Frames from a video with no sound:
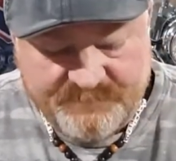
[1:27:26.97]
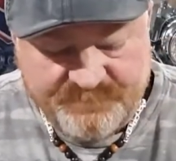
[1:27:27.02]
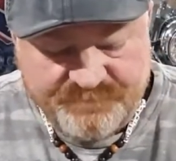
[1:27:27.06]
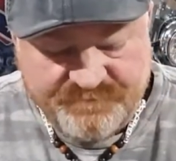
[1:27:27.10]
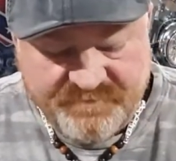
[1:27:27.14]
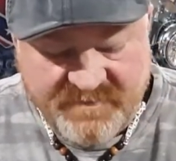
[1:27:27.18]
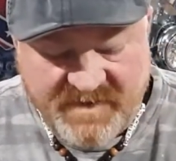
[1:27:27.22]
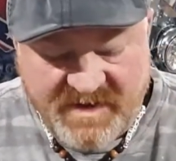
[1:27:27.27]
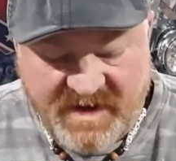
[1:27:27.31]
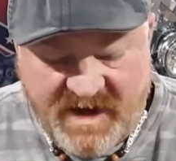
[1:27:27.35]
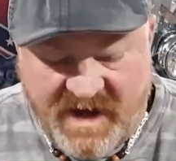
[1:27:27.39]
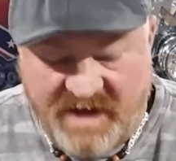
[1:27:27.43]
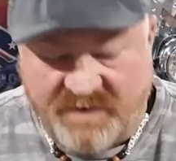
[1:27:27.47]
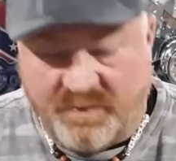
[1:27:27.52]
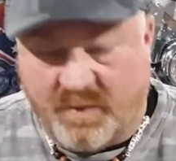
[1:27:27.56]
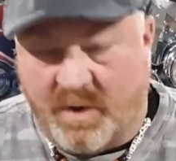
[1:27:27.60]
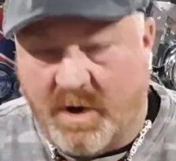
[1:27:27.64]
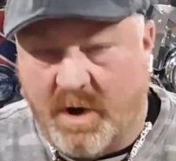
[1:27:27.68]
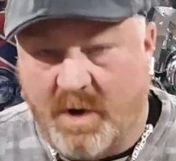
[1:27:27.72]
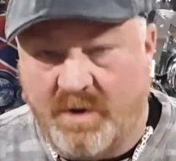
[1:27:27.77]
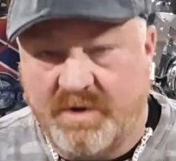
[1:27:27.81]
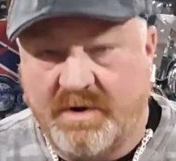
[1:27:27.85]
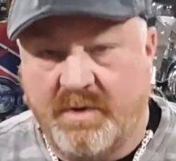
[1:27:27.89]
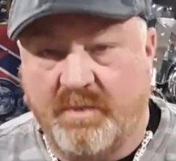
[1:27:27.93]
As we're
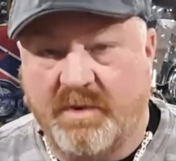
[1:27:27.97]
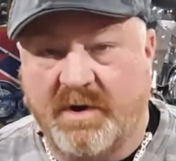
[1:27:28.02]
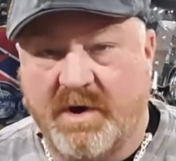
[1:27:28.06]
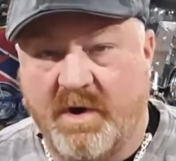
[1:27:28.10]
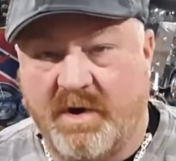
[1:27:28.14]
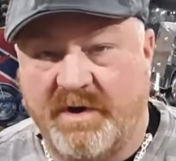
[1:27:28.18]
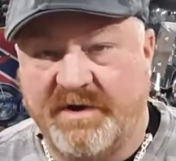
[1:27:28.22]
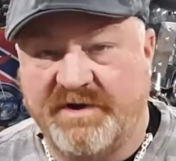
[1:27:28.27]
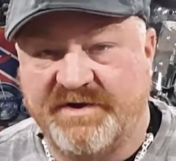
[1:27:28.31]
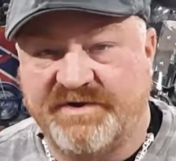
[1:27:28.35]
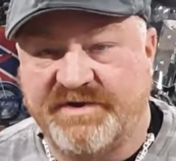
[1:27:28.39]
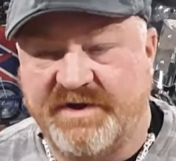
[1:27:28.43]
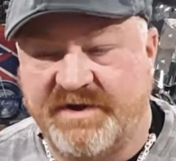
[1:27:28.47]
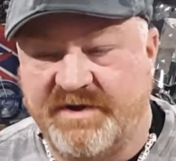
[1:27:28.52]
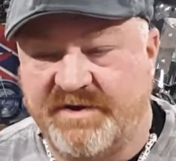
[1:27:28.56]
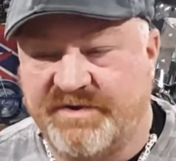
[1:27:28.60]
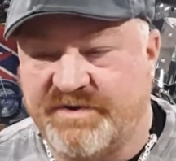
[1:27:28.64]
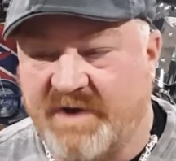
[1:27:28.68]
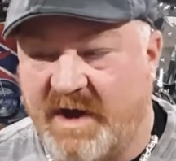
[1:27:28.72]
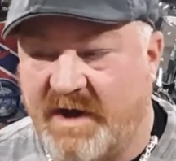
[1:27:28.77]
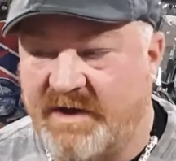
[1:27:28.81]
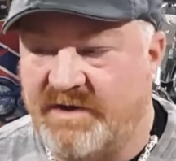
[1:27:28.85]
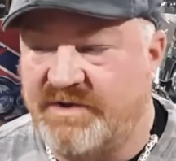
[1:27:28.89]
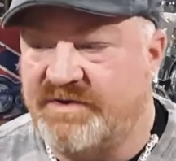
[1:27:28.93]
older, we're going to see the
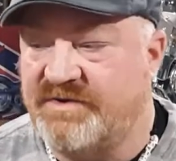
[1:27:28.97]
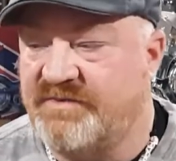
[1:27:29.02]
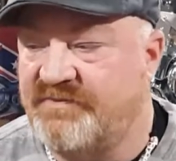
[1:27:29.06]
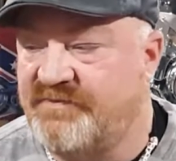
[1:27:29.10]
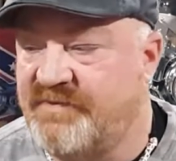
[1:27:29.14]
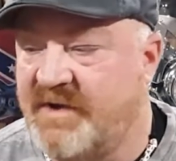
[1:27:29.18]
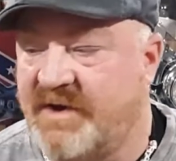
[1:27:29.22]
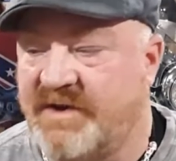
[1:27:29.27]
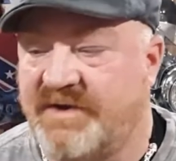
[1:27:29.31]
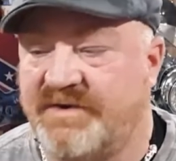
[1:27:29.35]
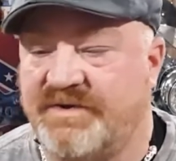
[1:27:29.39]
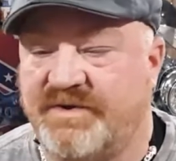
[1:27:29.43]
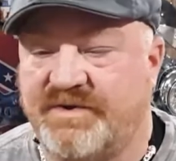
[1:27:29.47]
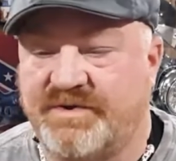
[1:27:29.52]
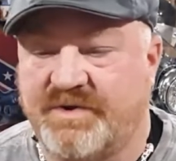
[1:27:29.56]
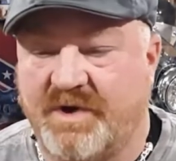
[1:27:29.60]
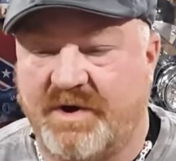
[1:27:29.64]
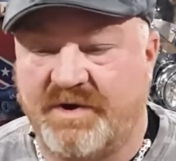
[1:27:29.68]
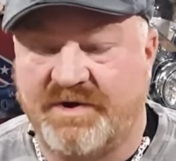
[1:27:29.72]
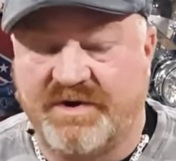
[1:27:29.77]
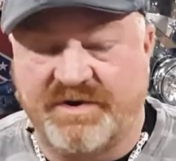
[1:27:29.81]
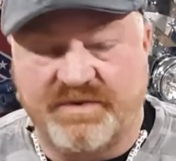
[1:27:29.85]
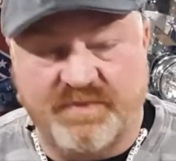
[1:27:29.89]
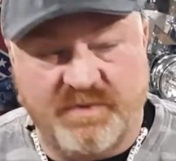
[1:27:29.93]
sights. Fucking
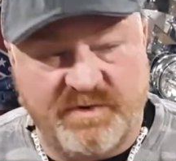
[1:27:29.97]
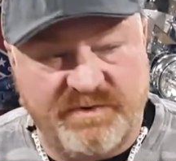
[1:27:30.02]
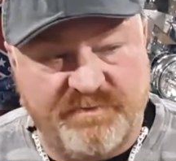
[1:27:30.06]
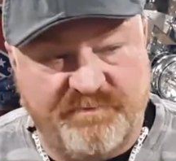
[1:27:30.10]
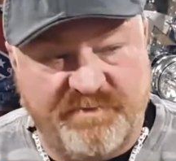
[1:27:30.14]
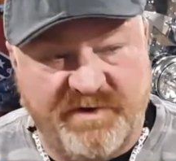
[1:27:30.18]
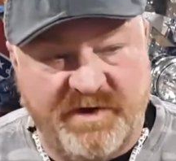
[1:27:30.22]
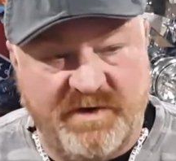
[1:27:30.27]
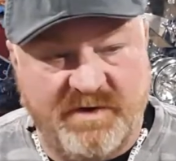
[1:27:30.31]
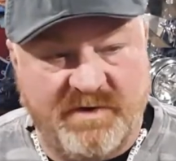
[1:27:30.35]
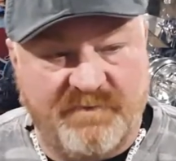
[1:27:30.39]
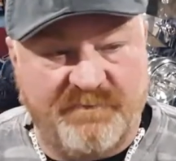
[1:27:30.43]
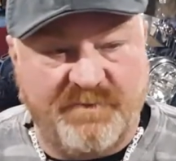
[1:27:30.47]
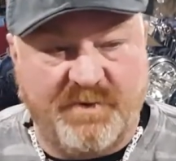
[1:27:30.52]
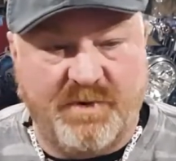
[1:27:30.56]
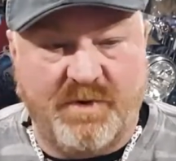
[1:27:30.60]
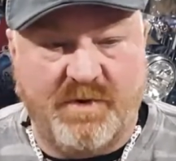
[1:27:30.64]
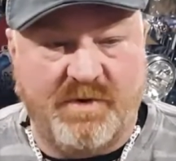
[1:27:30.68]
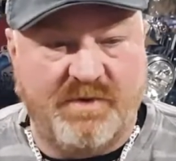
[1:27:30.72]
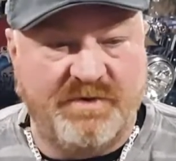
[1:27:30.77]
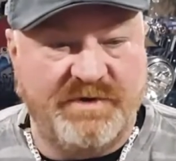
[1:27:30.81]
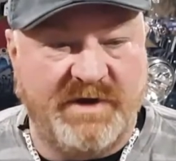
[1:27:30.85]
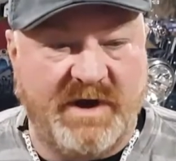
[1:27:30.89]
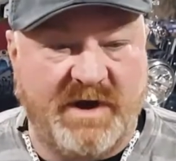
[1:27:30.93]
Sturgis was
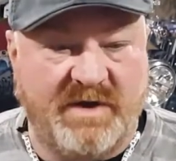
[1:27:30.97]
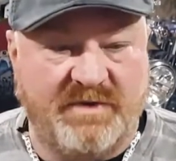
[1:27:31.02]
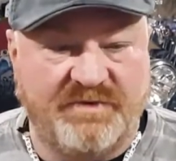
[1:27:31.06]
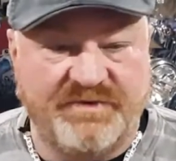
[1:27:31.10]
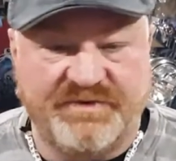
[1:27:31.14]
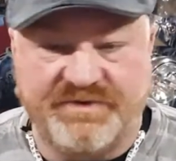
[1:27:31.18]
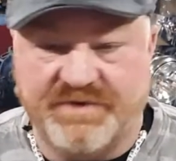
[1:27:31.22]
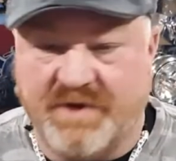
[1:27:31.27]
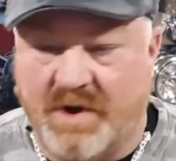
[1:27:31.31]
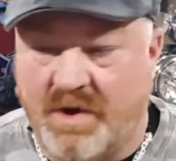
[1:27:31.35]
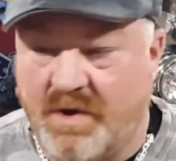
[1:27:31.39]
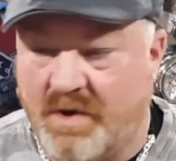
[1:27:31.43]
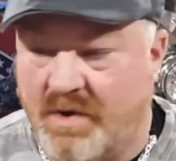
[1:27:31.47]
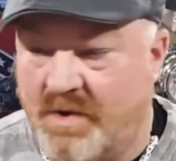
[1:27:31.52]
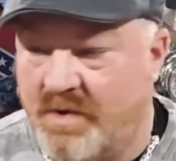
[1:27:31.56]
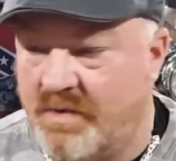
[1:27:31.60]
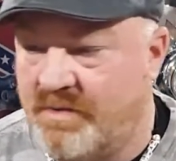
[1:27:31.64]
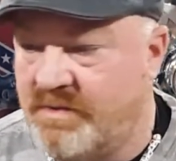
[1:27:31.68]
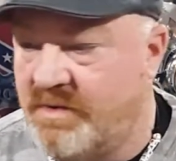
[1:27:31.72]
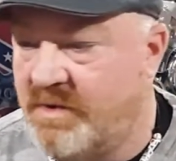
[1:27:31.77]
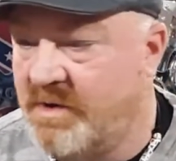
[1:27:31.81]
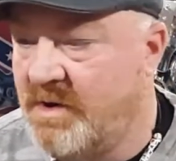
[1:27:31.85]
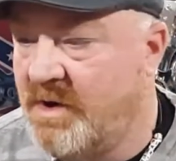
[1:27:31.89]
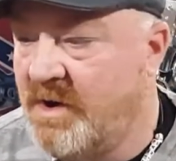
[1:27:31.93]
beautiful. Yellowstone,